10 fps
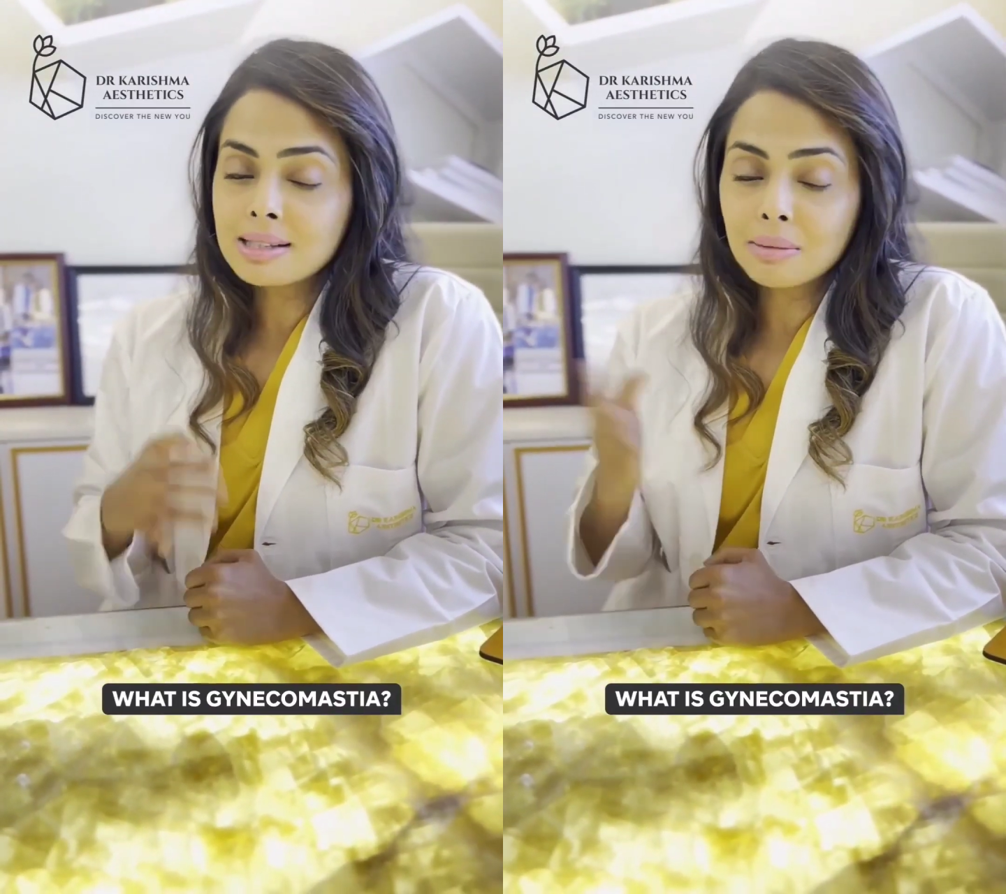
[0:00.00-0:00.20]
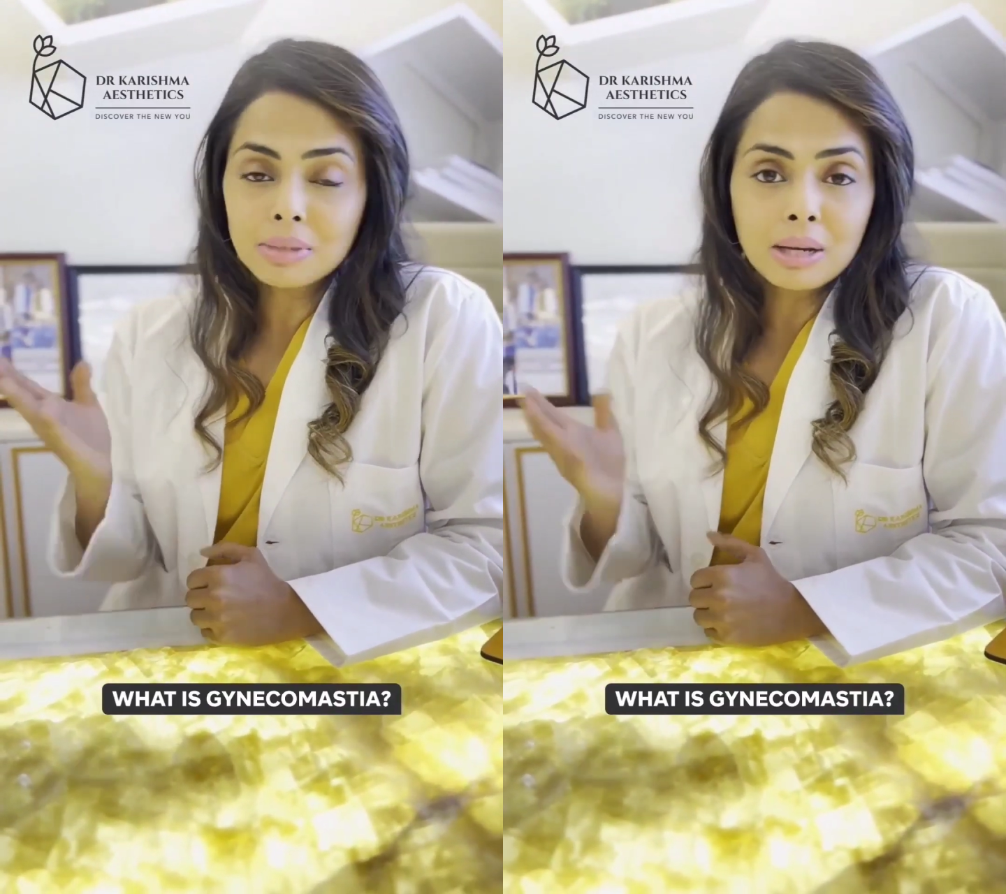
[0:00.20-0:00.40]

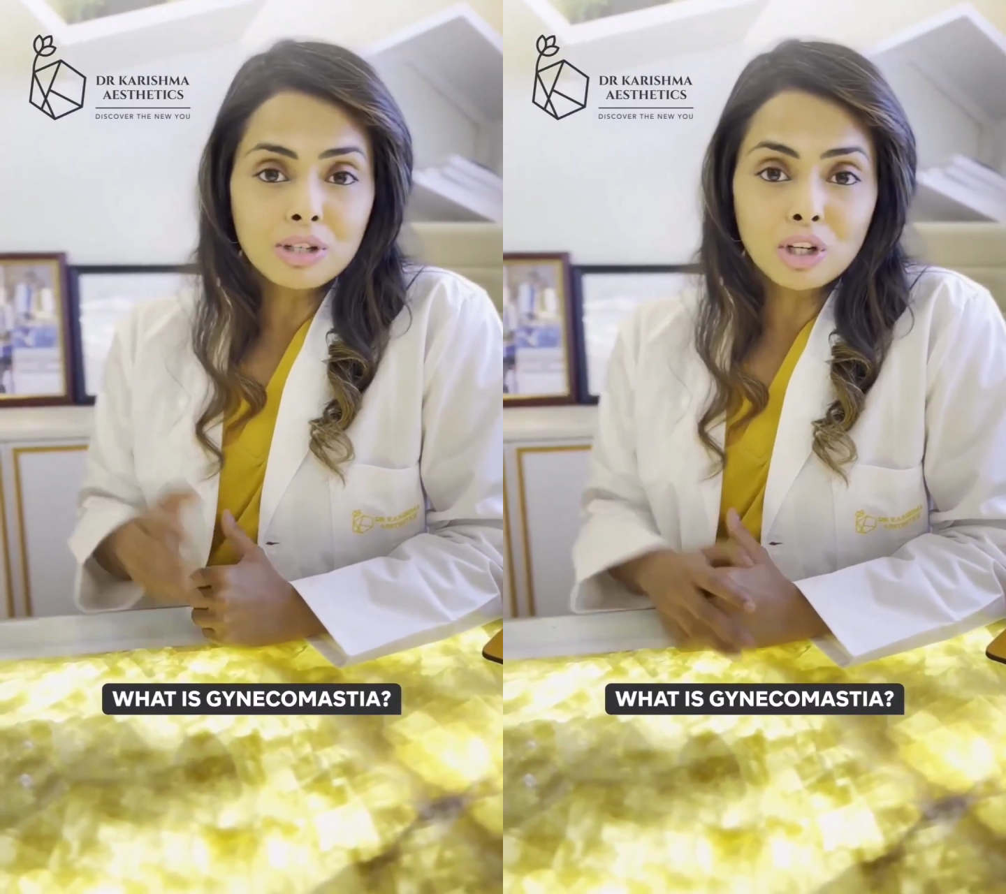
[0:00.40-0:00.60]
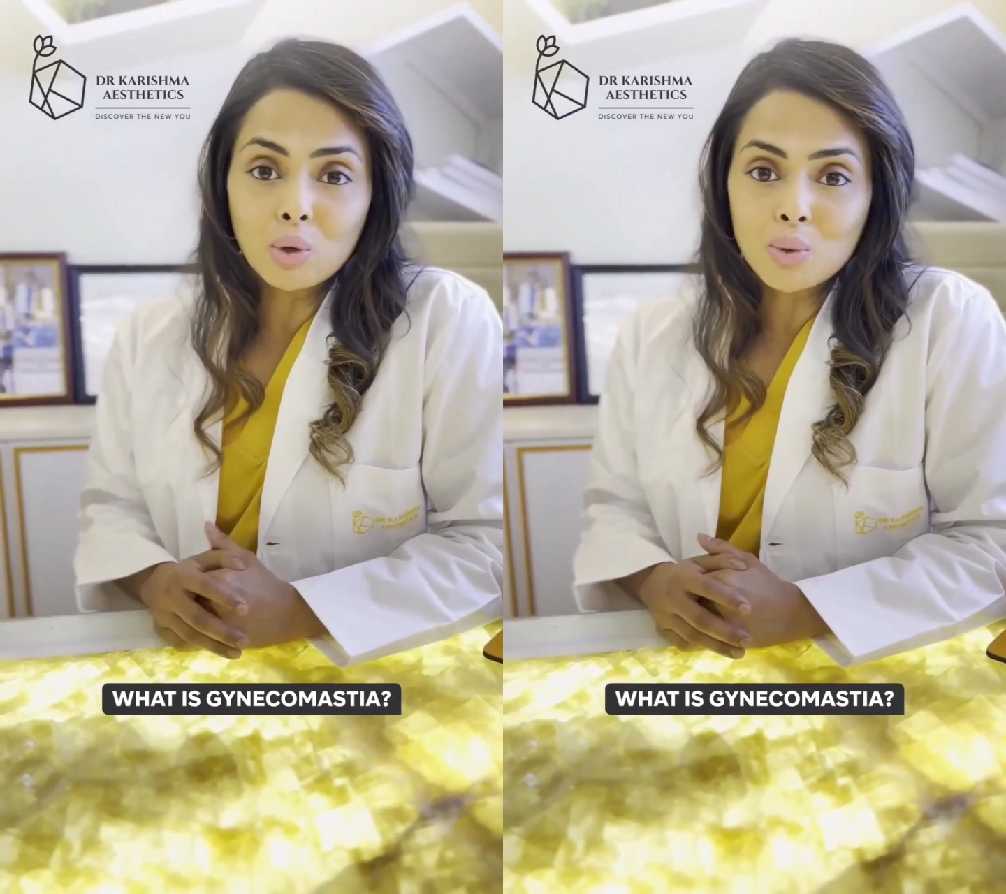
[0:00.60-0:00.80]

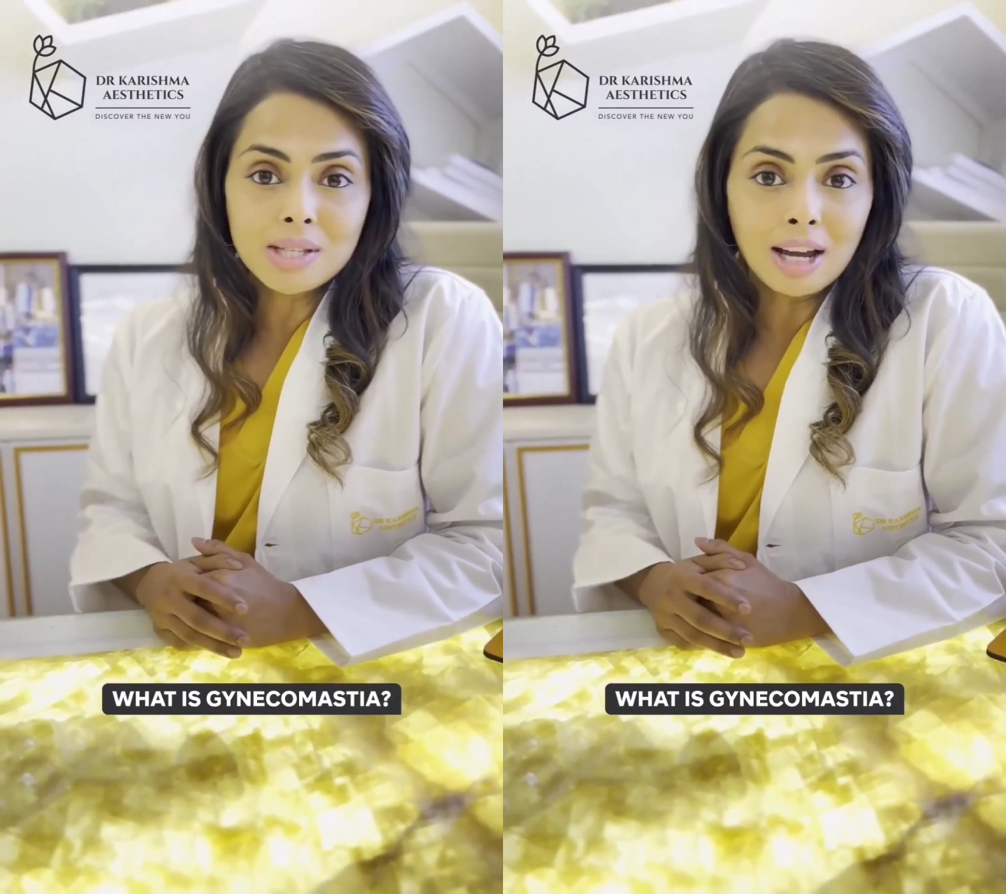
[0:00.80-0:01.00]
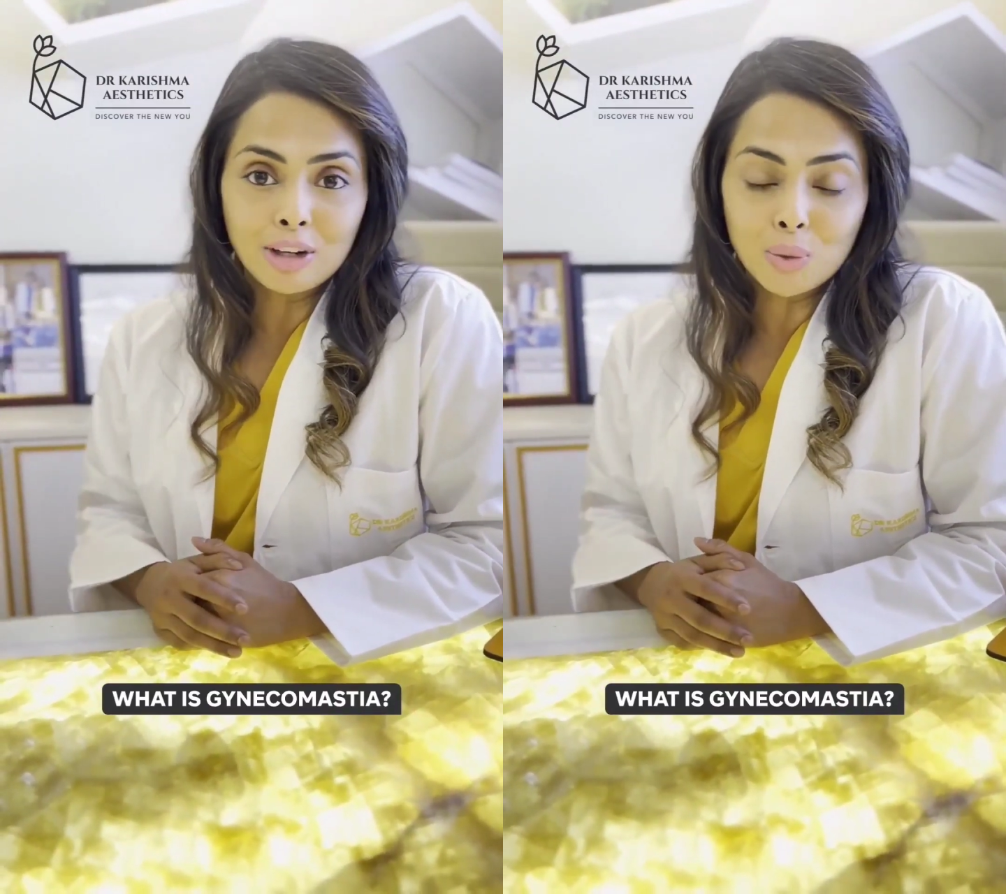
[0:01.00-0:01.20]
sometimes it
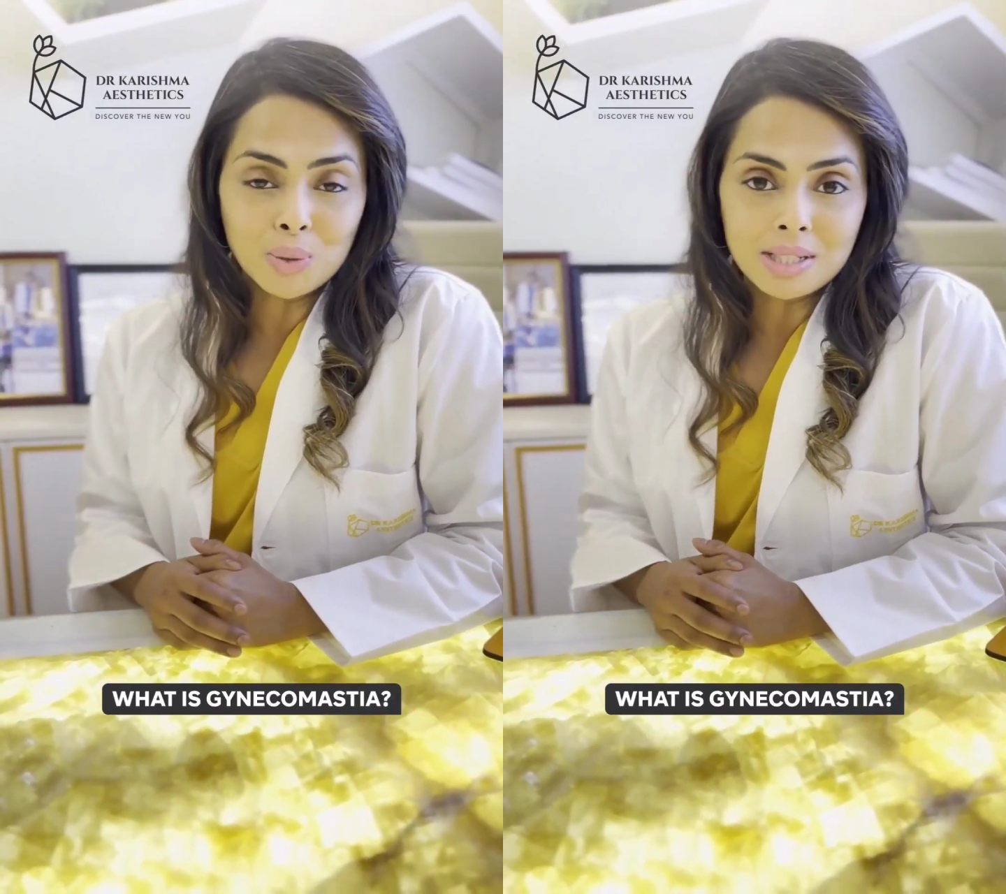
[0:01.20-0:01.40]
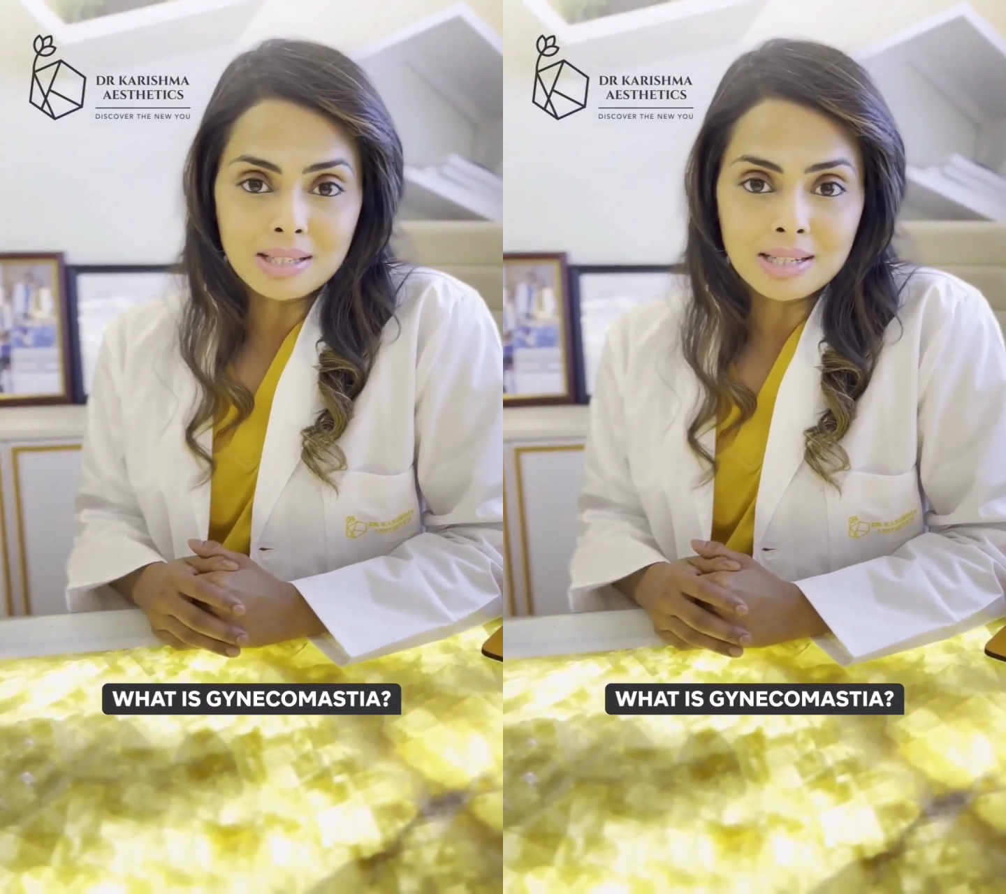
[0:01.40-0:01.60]
goes
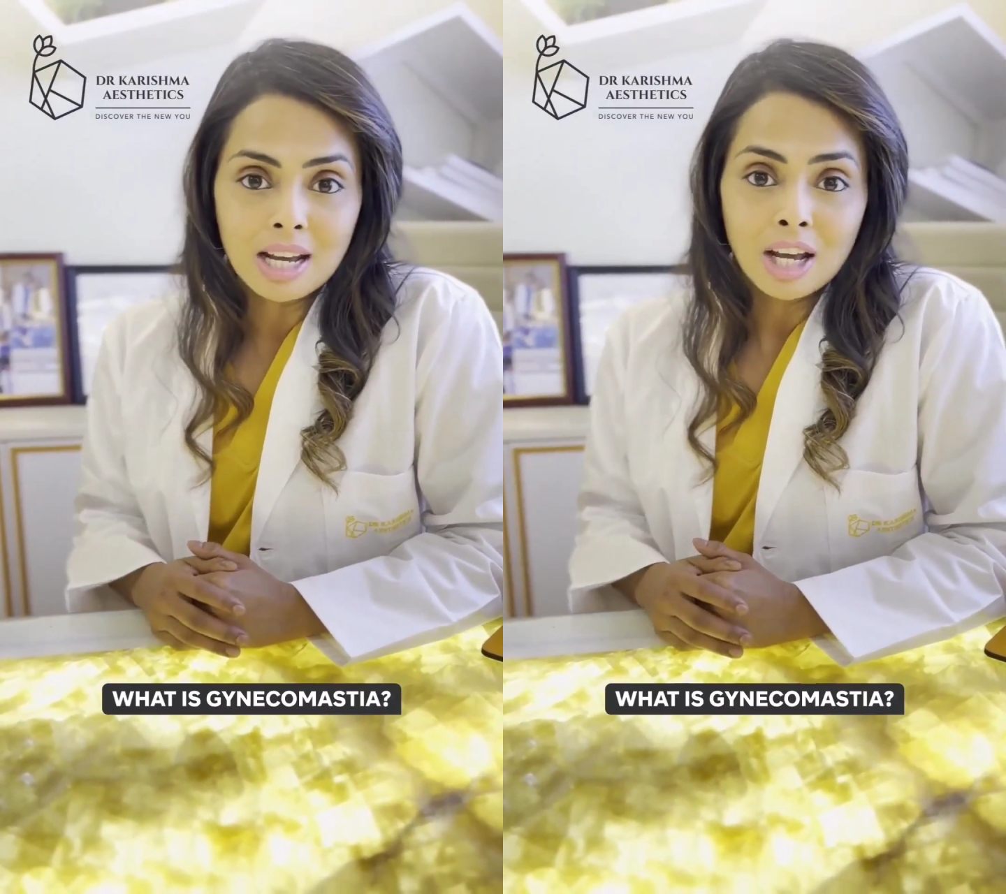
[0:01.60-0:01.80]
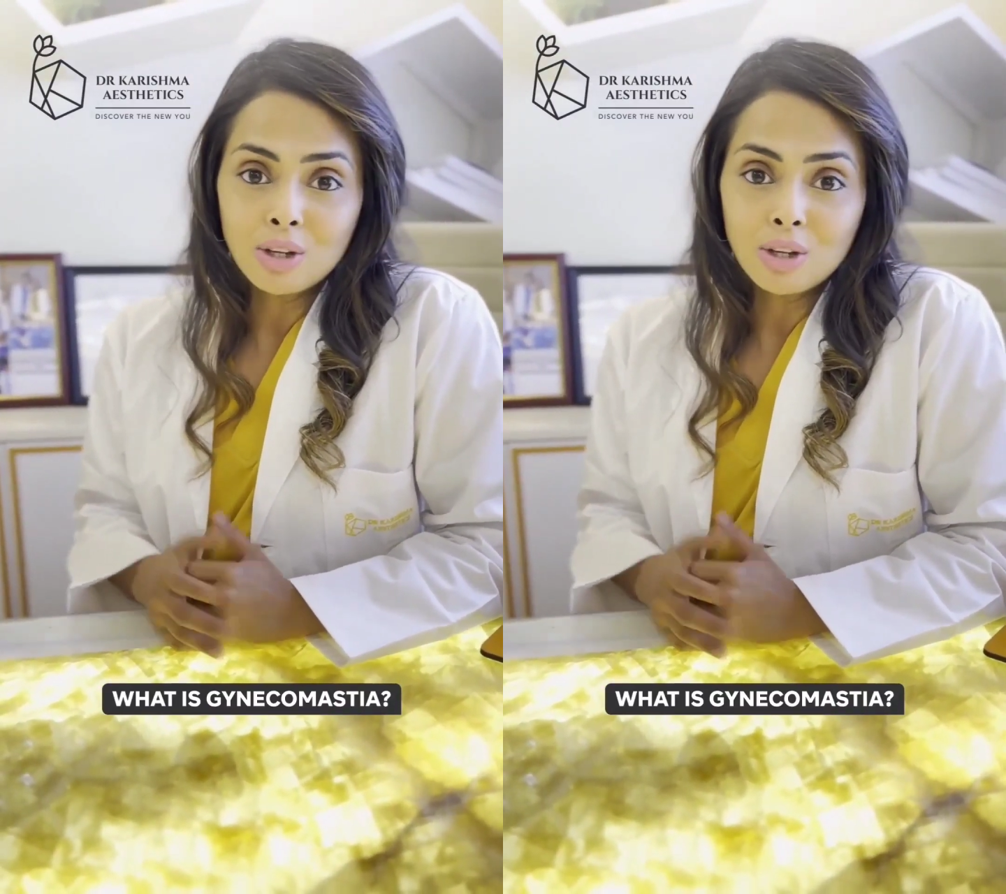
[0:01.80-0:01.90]
unnoticed.